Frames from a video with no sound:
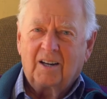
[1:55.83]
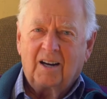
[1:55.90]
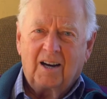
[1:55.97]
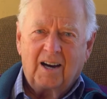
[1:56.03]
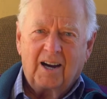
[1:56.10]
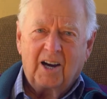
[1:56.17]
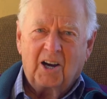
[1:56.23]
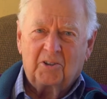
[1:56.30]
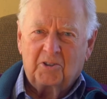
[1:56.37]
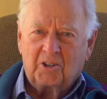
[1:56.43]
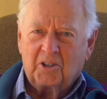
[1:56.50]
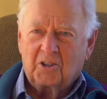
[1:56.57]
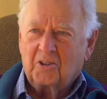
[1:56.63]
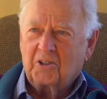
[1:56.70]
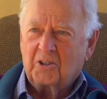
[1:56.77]
hired that
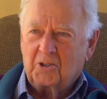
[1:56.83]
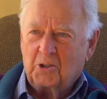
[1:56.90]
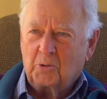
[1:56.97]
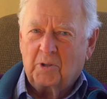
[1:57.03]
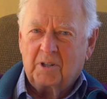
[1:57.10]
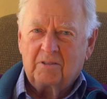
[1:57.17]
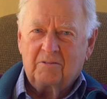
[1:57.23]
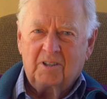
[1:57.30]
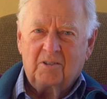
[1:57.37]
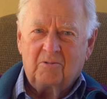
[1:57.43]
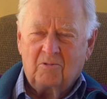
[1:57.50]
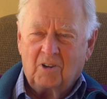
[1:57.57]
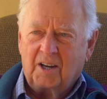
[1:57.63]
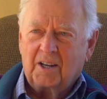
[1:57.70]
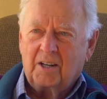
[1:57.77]
are going to do it and
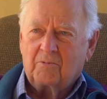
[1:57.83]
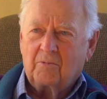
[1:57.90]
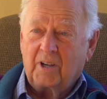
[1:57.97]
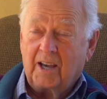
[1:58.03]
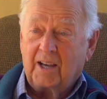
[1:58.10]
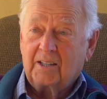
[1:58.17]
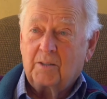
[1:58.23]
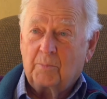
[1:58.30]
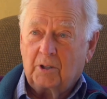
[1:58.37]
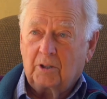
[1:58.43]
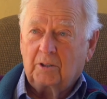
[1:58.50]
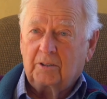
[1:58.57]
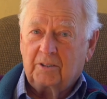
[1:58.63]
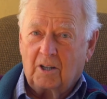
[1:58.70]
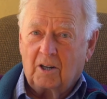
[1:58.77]
run it. We had to
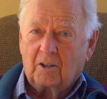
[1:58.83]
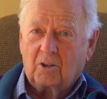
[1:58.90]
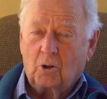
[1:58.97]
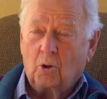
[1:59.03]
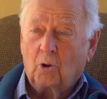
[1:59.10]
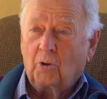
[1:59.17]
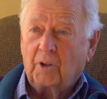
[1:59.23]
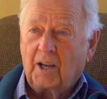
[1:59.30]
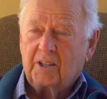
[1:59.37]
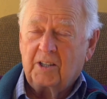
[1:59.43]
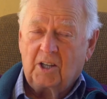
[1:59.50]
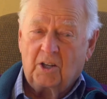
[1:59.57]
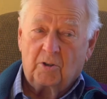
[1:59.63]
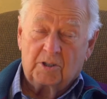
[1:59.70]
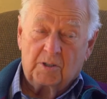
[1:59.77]
build, our goal that
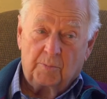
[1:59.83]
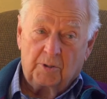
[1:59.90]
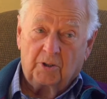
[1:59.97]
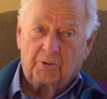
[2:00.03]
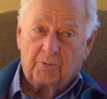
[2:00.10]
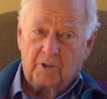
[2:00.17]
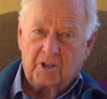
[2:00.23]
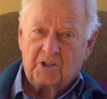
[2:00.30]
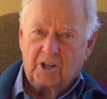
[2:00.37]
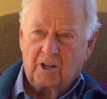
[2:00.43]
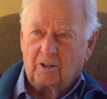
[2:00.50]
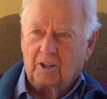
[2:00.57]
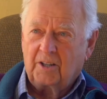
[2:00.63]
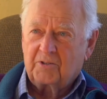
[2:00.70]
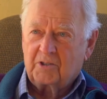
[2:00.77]
year was to build 3
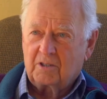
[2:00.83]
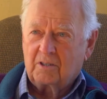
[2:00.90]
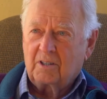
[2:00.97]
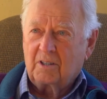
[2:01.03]
chairlifts,